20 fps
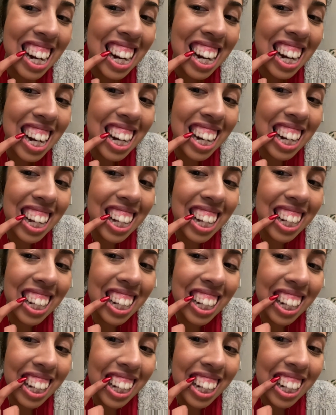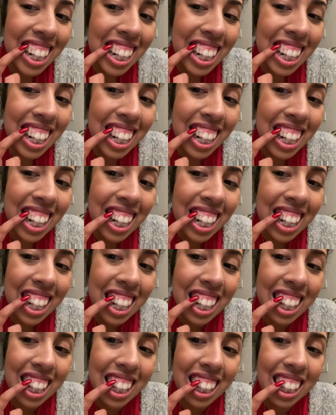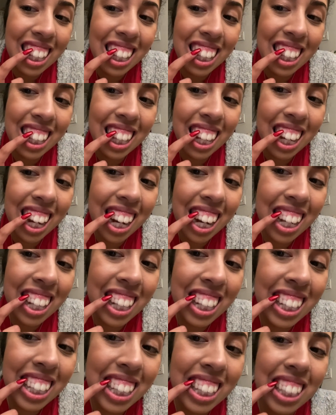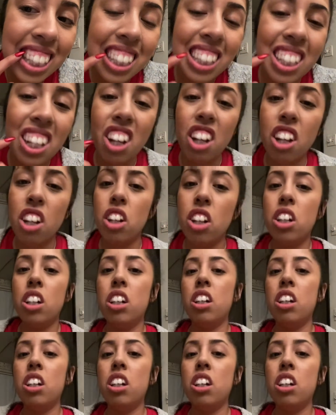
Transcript: right here, that is all